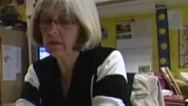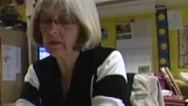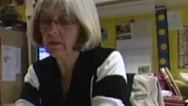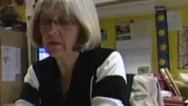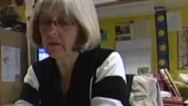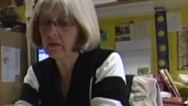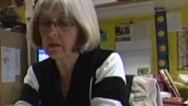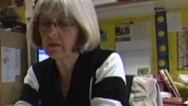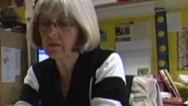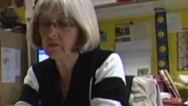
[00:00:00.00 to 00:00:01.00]
And then this
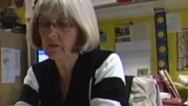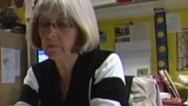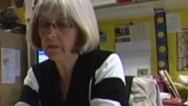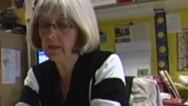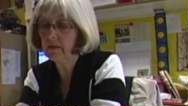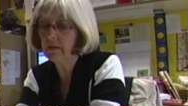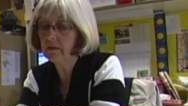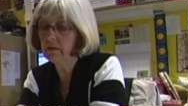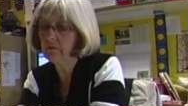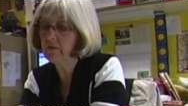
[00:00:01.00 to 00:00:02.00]
gets sewn up like this
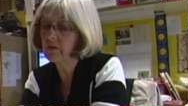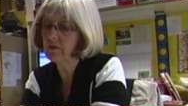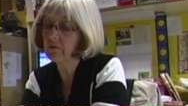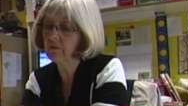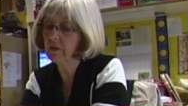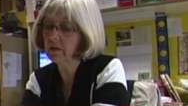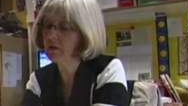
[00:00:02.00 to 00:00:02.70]
and fits over a